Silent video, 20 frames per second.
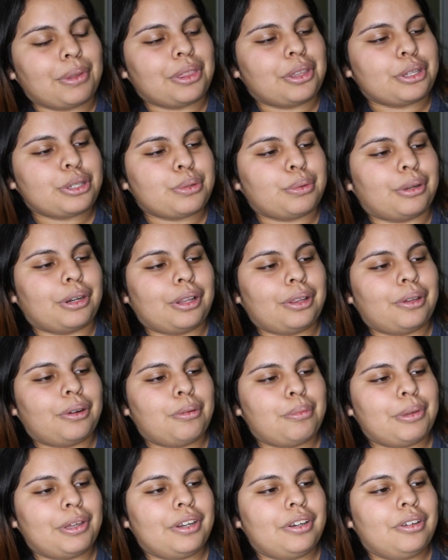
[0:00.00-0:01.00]
with this one a
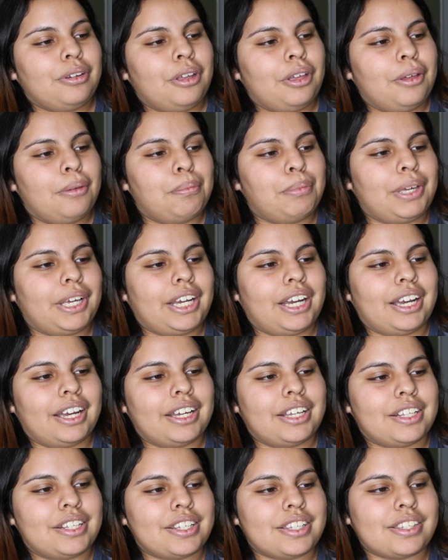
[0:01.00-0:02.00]
little bit
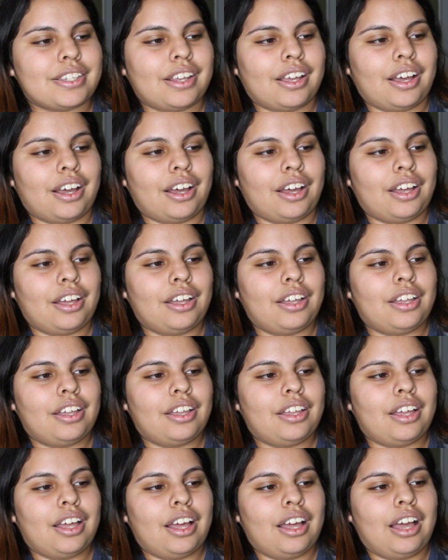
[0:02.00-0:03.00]
because
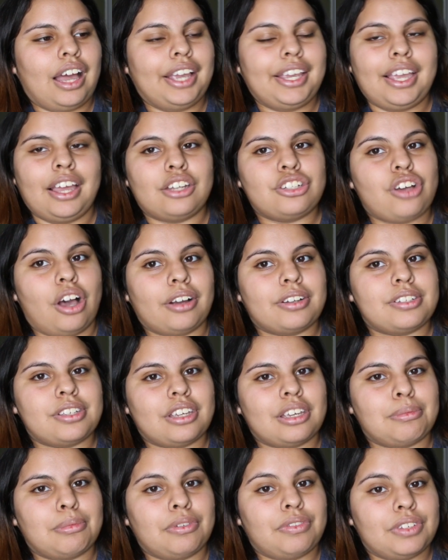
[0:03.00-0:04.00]
I can't talk
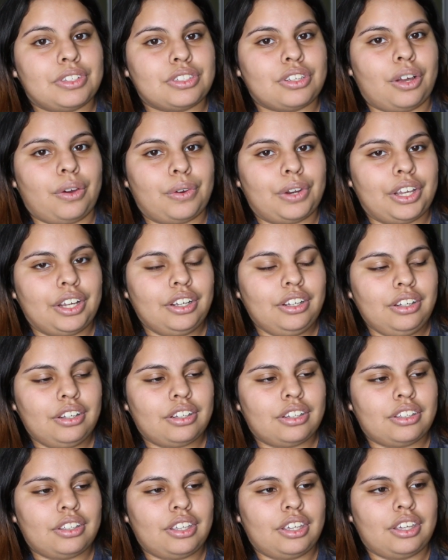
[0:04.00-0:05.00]
to him if he's coding.
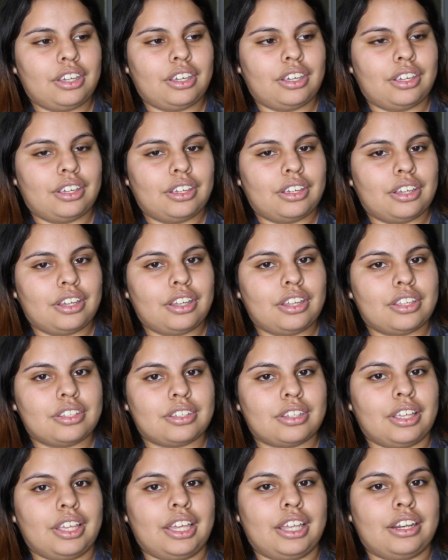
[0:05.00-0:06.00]
He
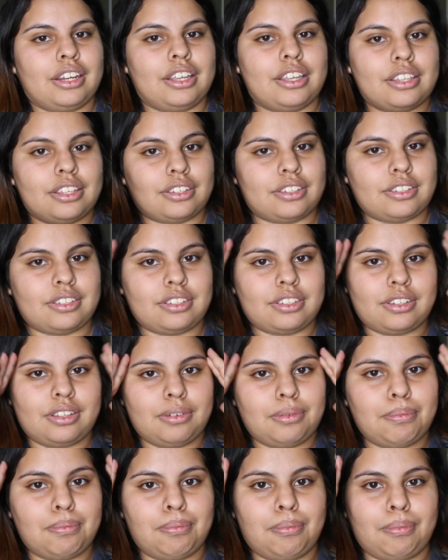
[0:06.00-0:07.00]
is in
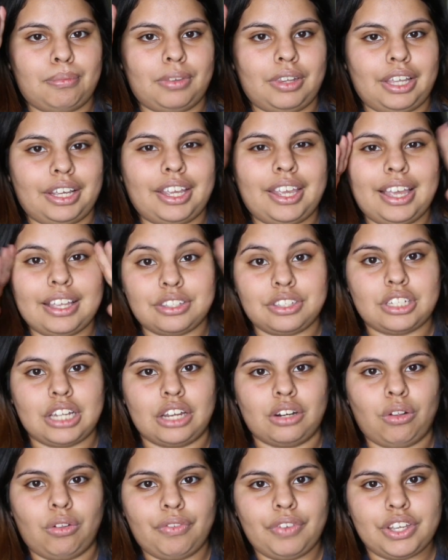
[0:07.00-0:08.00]
his, he has
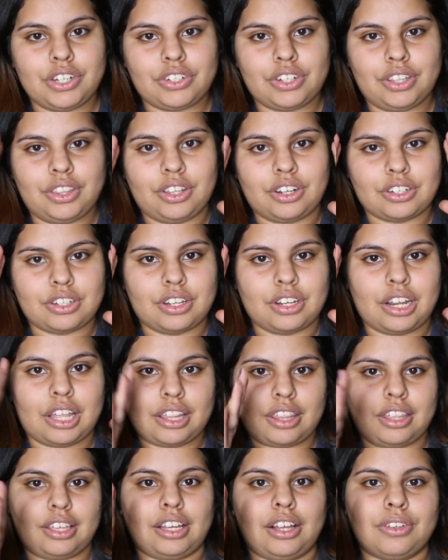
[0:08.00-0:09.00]
tunnel vision. There's
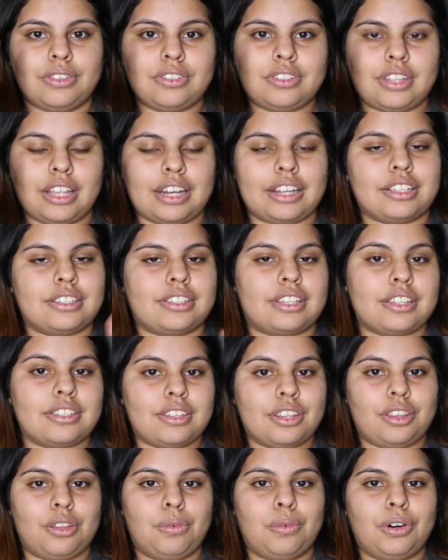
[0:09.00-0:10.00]
nothing else that
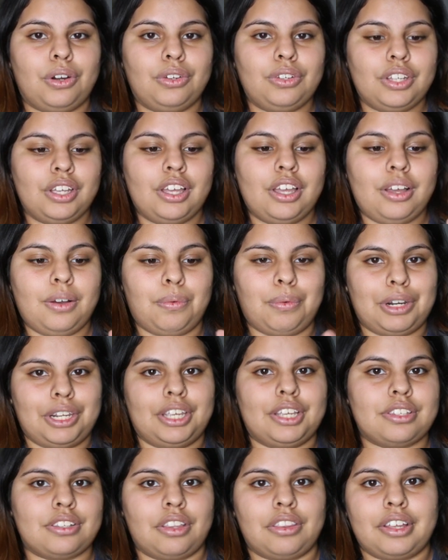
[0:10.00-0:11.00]
exists in the world
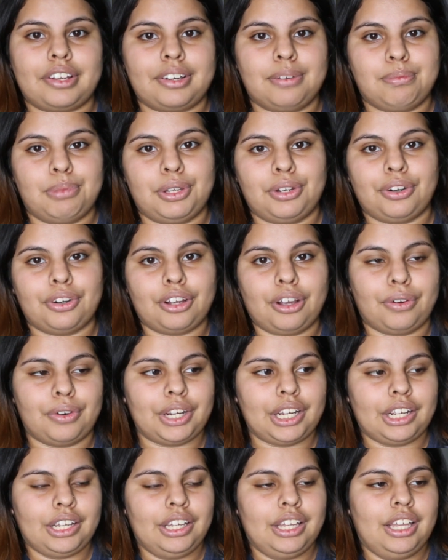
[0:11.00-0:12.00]
when he is on that computer
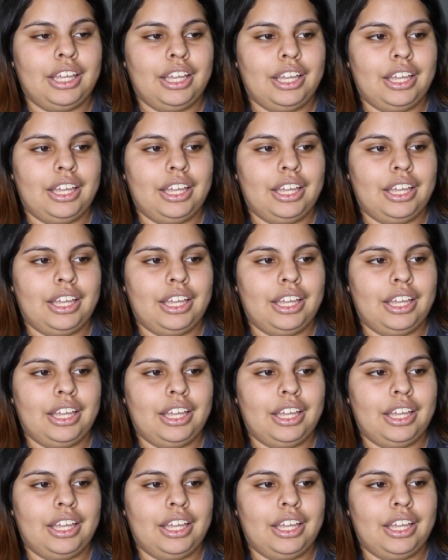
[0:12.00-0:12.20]
coding.